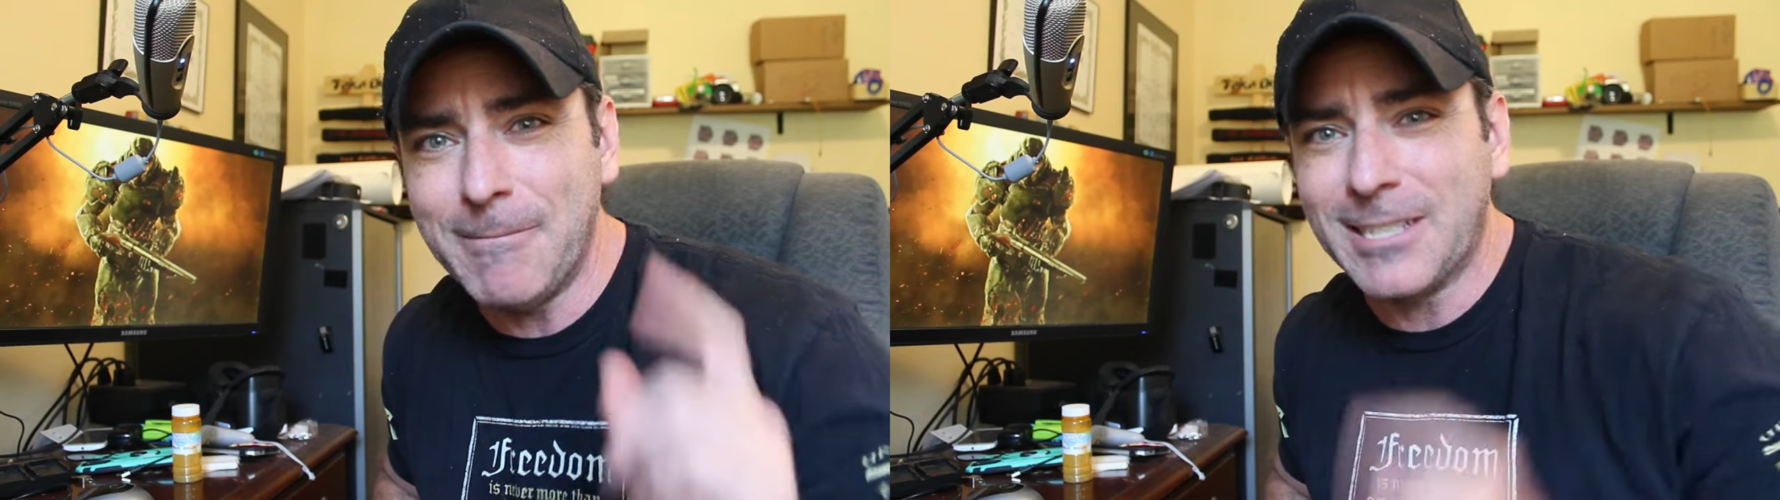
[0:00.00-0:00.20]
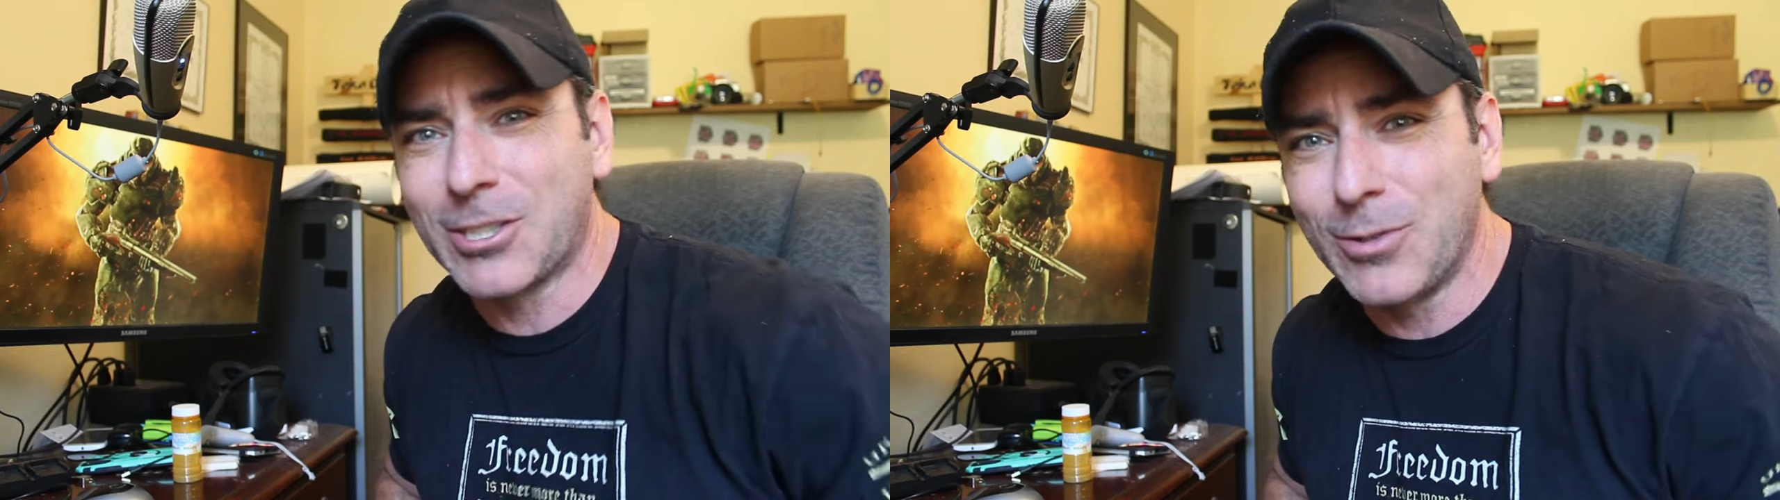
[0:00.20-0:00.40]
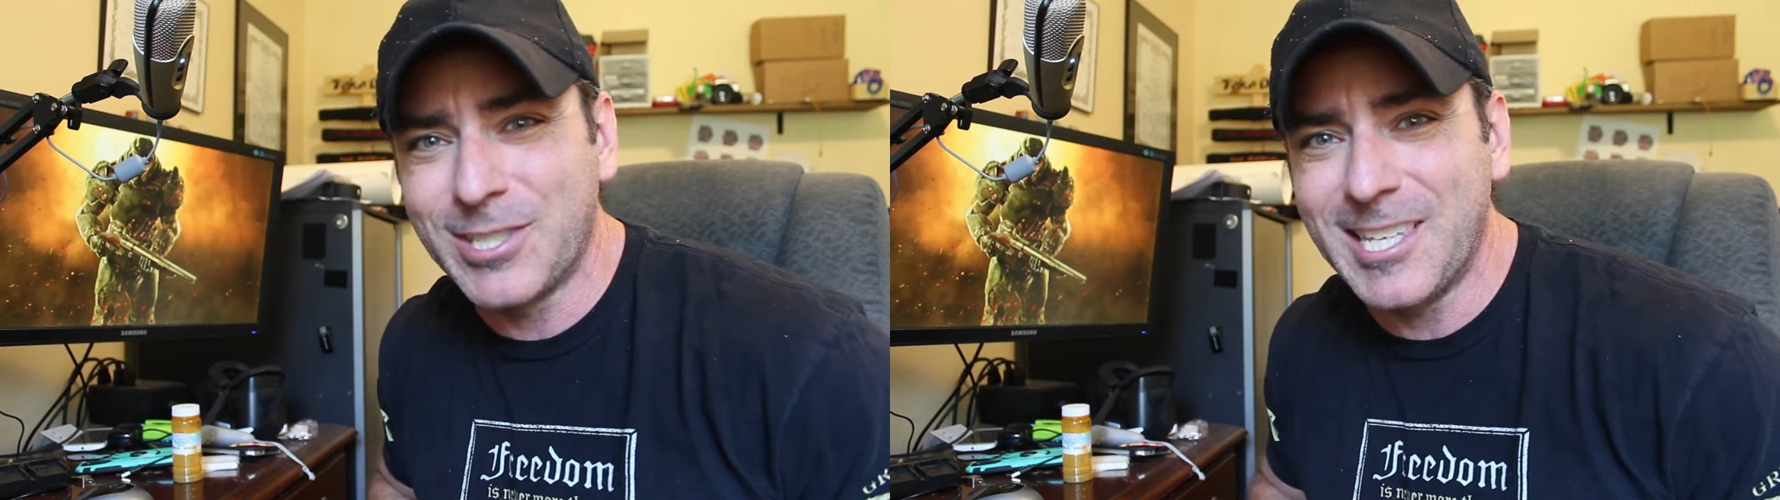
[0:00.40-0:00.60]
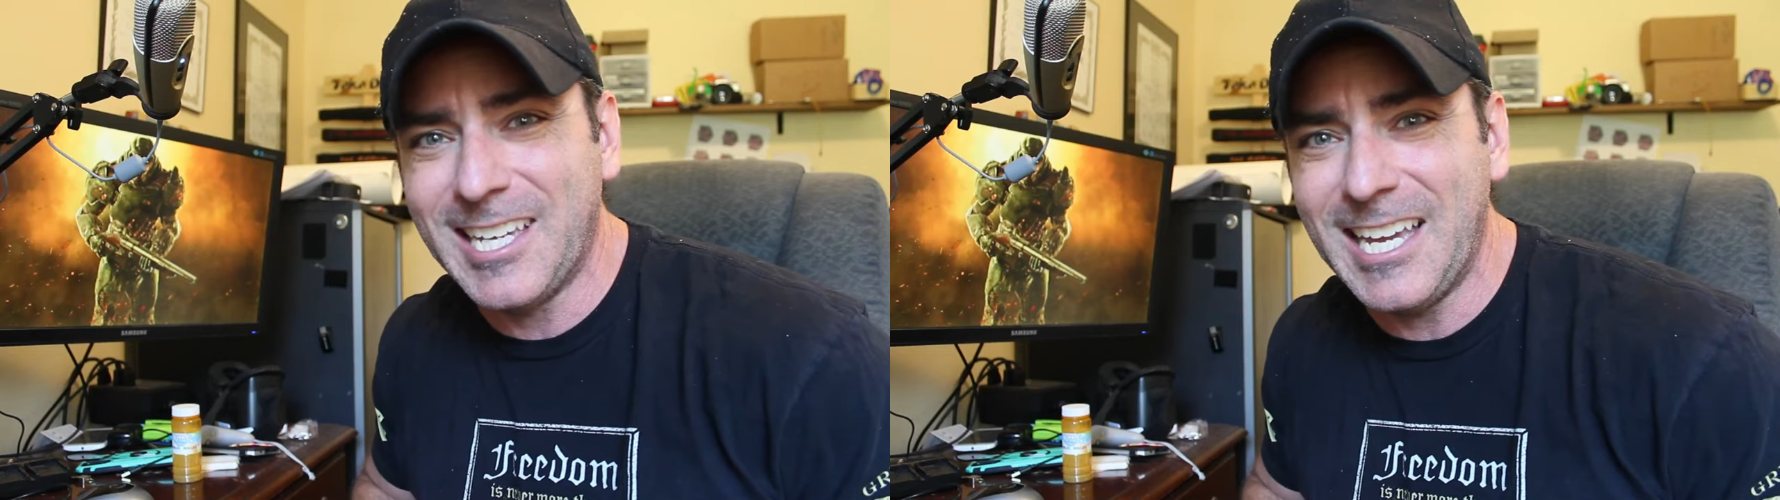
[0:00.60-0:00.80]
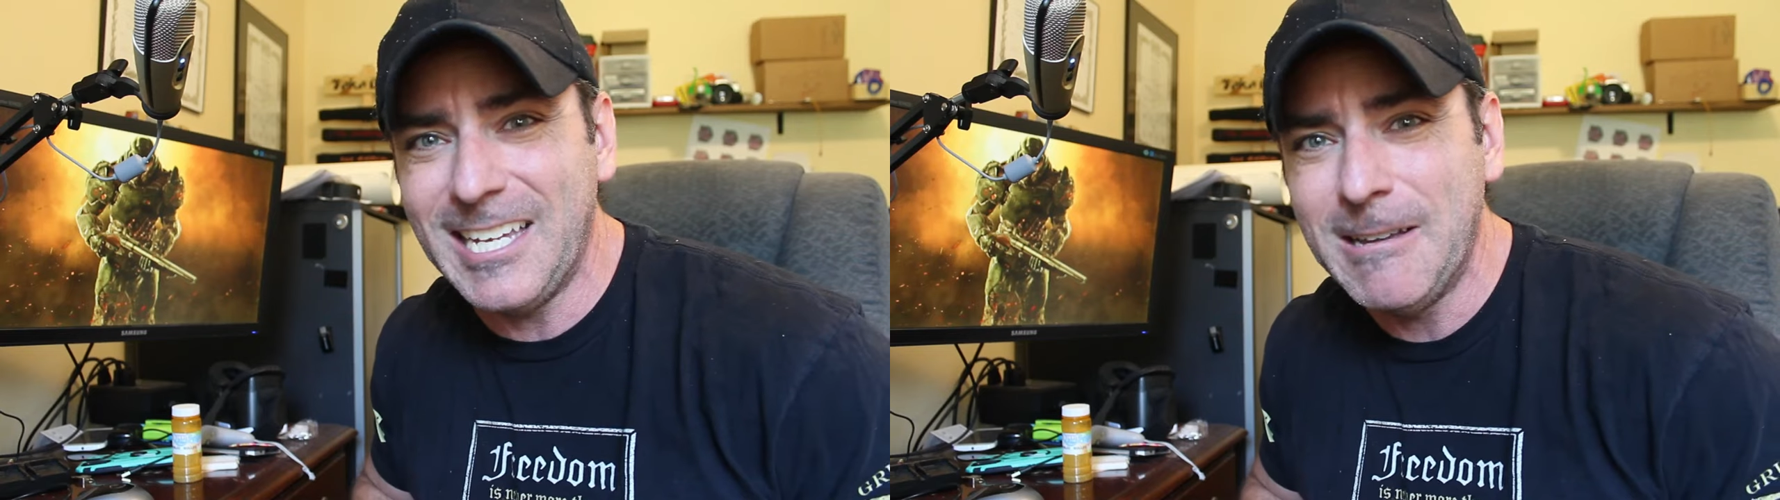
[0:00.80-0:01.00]
That's Chris with the
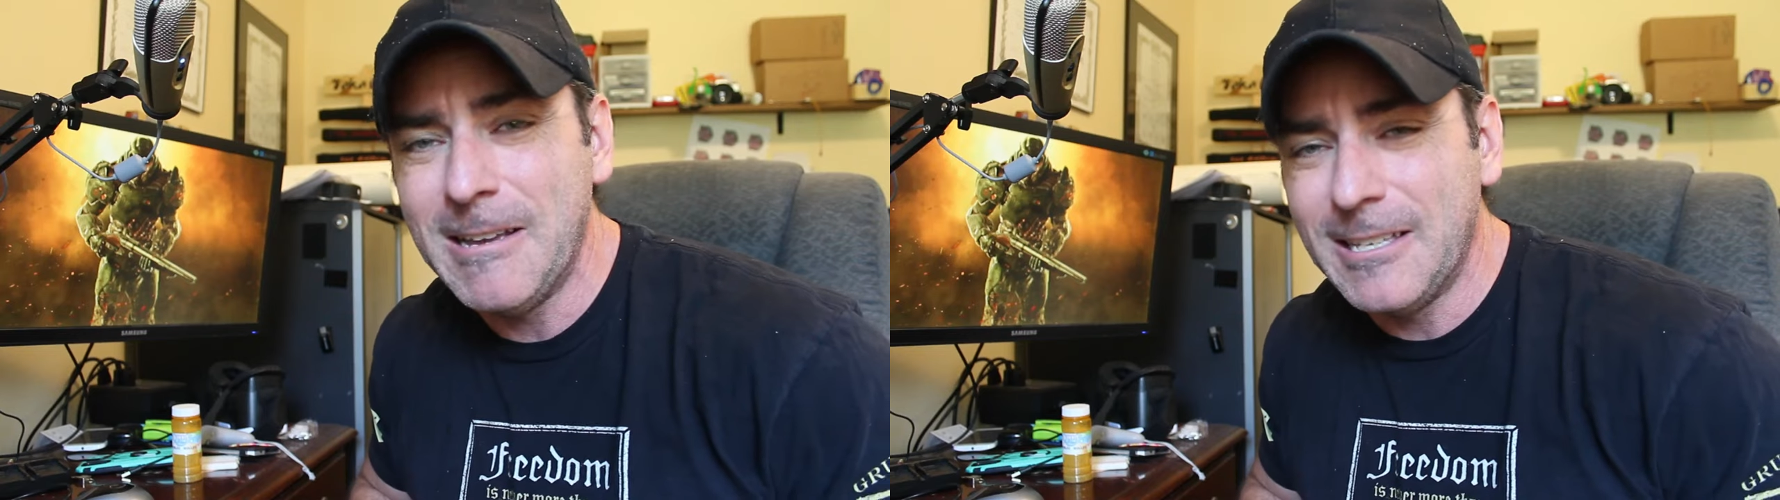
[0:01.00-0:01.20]
K.